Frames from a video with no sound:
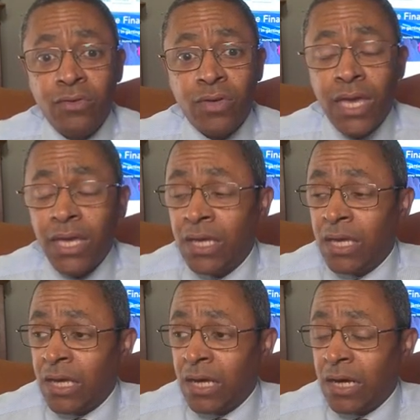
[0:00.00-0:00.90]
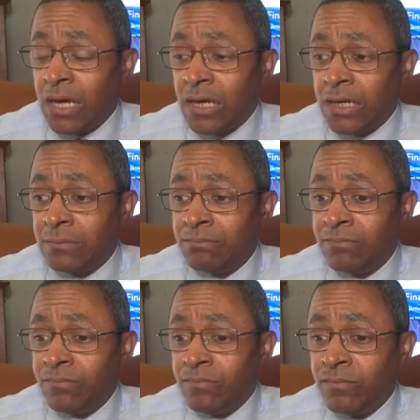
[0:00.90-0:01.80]
okay,
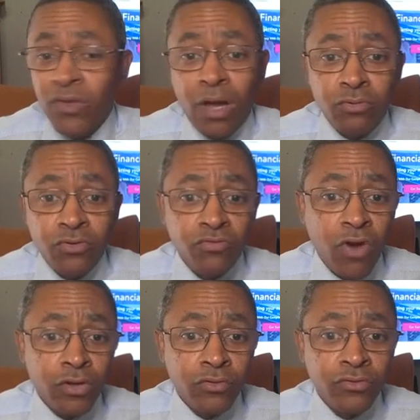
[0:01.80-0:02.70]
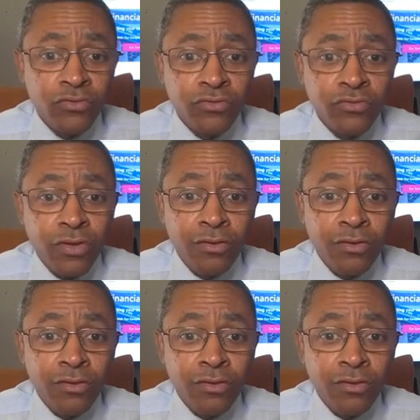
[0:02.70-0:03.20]
um, numbers runners,